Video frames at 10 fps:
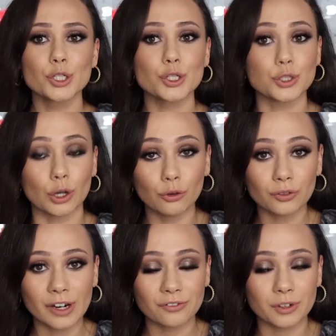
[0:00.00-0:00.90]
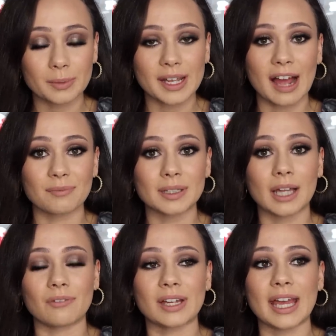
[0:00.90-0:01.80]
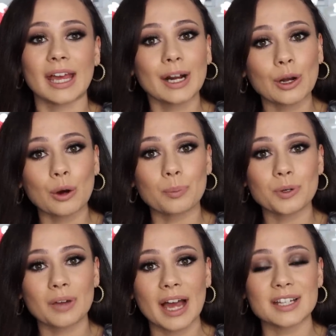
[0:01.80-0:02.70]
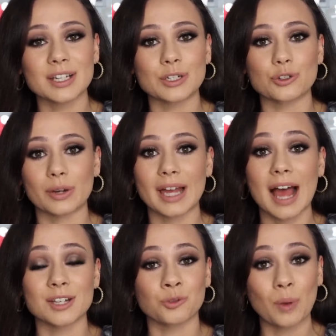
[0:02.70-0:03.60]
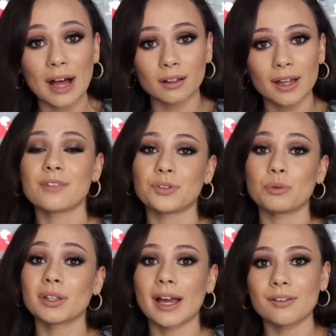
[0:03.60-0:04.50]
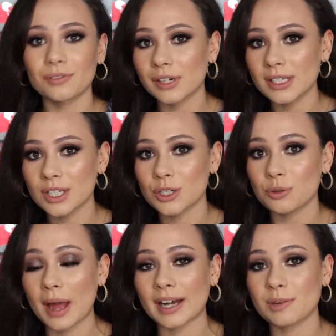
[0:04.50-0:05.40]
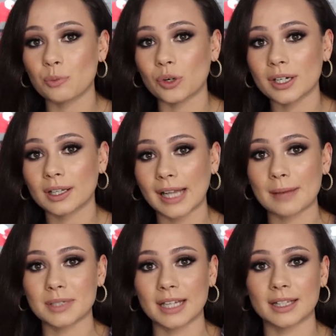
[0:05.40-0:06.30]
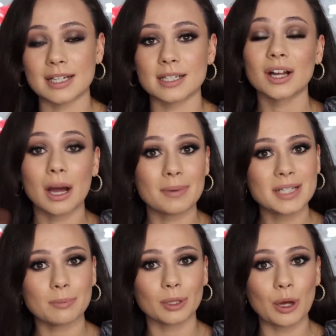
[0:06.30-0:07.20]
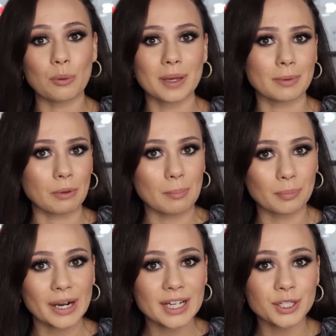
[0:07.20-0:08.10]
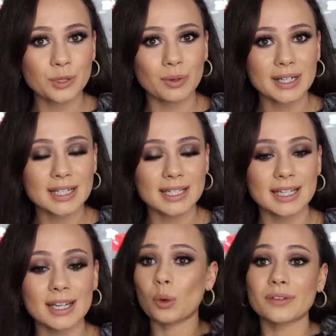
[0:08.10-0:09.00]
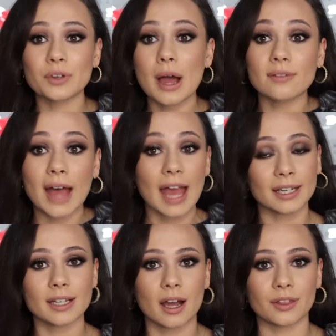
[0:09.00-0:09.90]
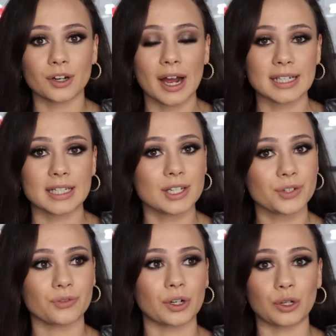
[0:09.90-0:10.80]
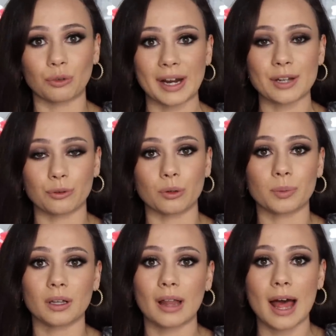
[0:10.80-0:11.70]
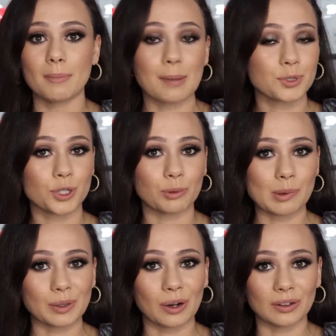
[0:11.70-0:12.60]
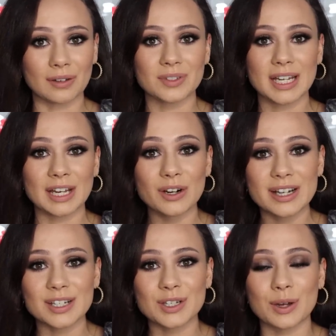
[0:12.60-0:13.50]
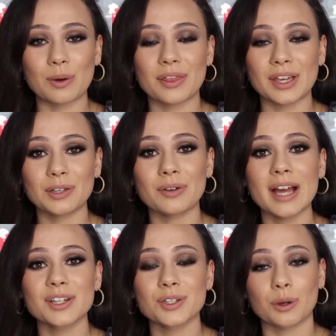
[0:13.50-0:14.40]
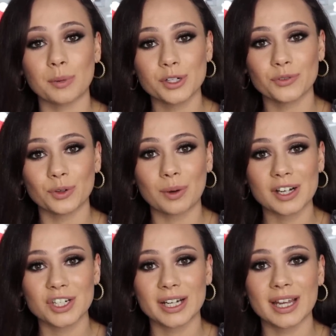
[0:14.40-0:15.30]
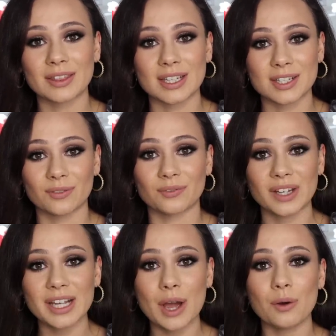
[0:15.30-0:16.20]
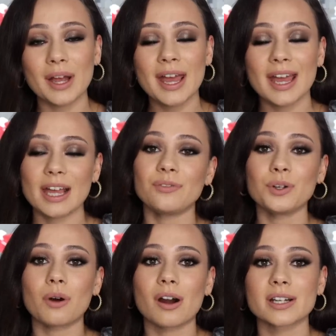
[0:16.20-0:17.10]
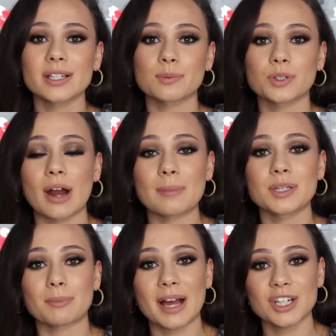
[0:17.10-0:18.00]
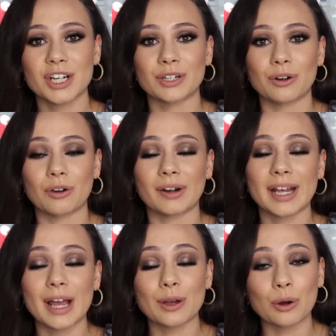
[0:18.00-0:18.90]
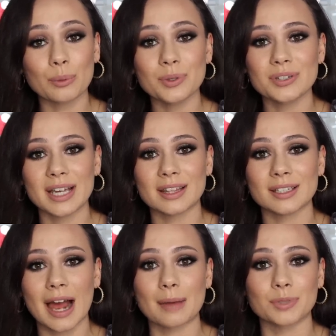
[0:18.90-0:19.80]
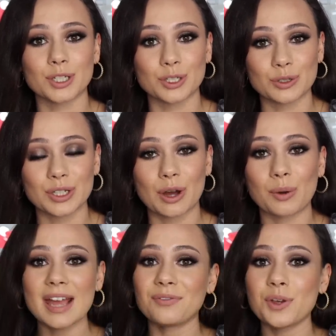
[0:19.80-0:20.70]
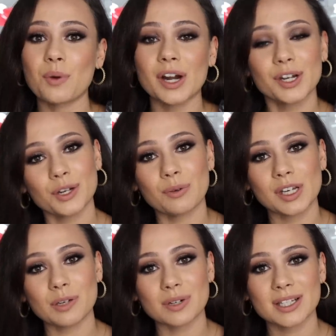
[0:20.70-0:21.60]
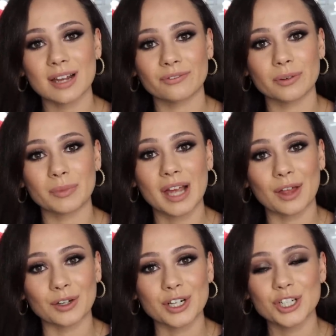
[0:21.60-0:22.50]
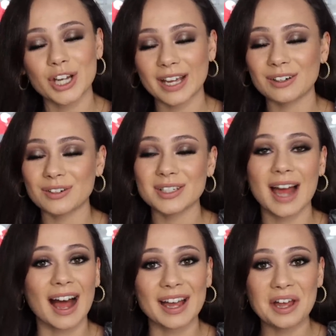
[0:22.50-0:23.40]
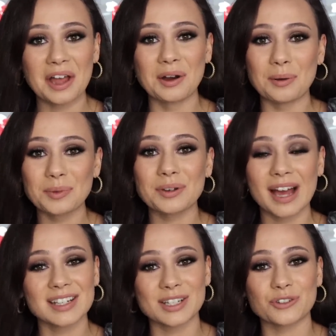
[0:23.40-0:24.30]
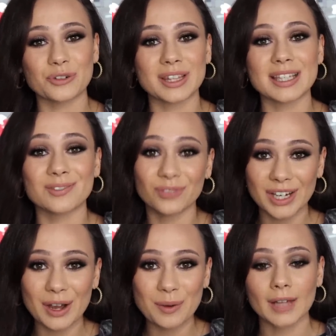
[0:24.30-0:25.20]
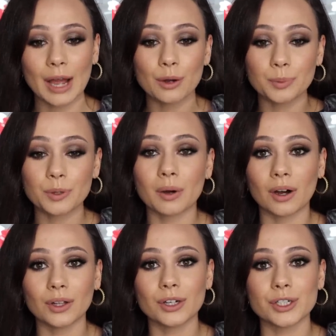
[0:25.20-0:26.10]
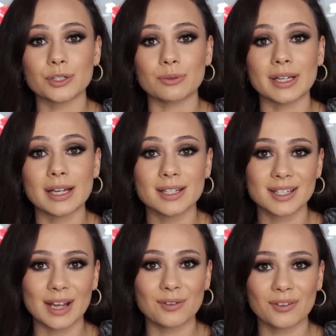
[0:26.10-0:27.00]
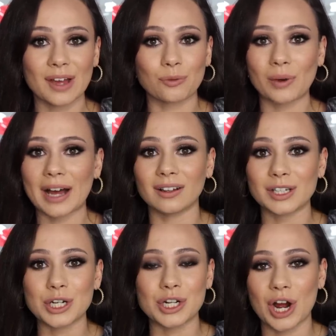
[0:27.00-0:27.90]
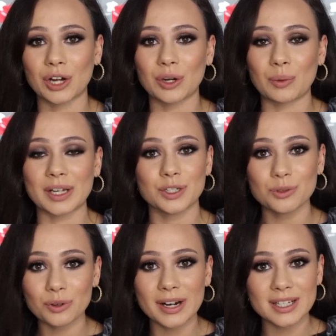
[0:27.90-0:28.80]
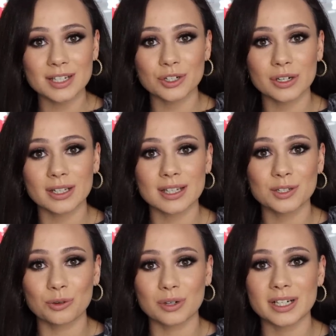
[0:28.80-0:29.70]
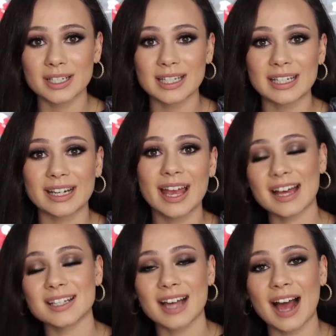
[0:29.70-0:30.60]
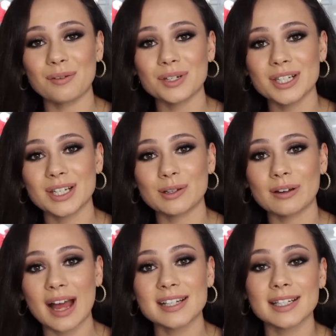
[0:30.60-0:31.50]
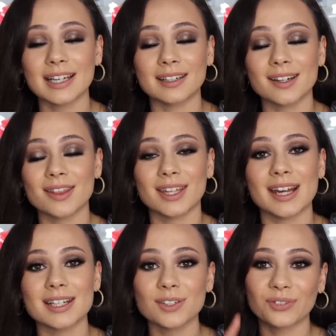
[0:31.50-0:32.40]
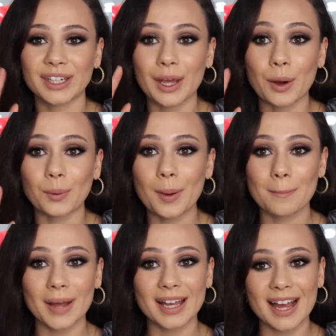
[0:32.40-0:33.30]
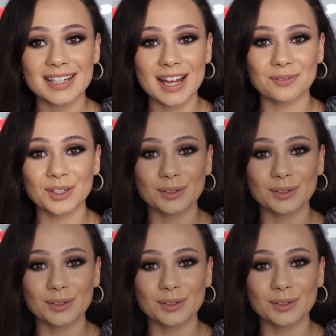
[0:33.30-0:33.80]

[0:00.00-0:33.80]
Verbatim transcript: so fun for me. I've been loving it, and I hope you guys enjoy it as well. If you would like for us to do any more collabs like this, comment down below maybe what brands you want to see, or if you have any other ideas for a great group collab. I'm sure we would all love to hear it. So thank you guys so much for watching this video. If you aren't subscribed to my channel already, I hope you take the time to do so. If you are new and you were sent from the other channels, hi, I hope you guys enjoyed this video. I hope you all are doing safe and well and you're not going too crazy during this quarantine. And I will see you guys in the next video. Bye guys, have a